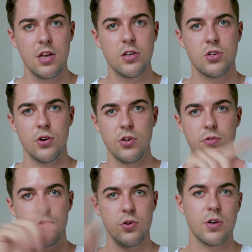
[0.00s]
so
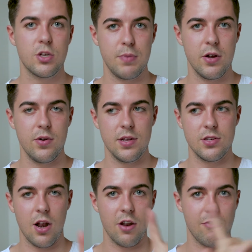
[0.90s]
you you experience
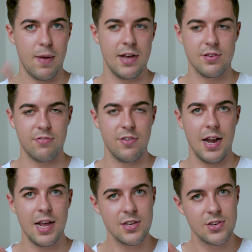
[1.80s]
a lot of pleasant
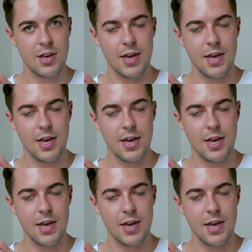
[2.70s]
feelings